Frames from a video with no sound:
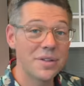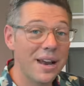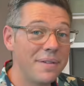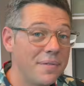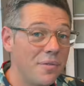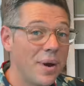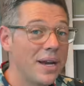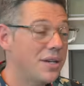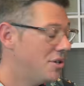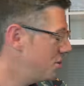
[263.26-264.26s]
that I've even
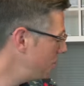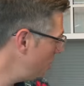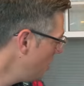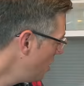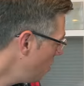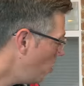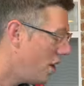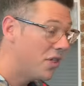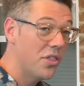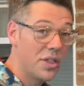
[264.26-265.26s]
ran into
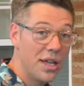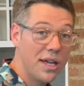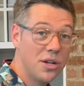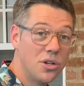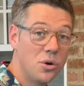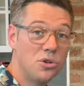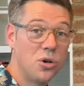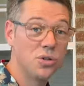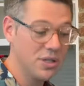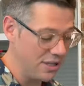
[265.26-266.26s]
with the
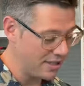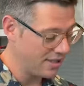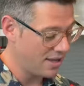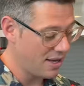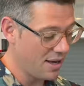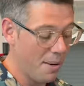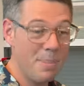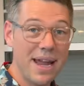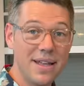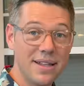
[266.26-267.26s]
DoJoe. So this is a, a
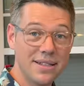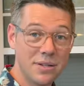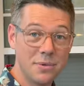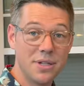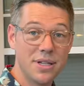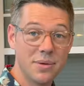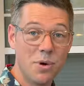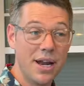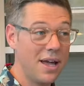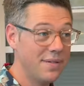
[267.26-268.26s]
pan that's similar to the
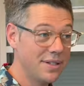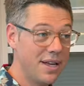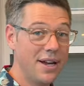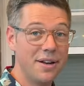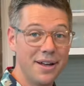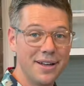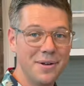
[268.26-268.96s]
one I have inside. Uh,